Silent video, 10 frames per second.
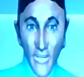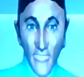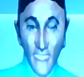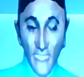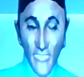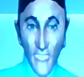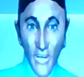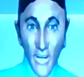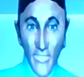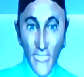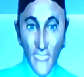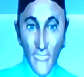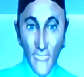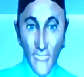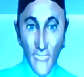in simulators,
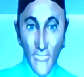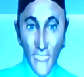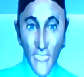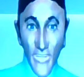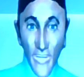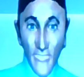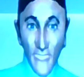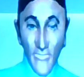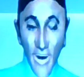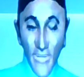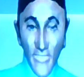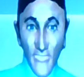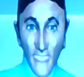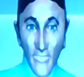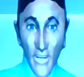I was
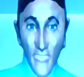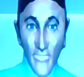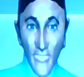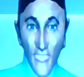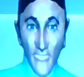trained to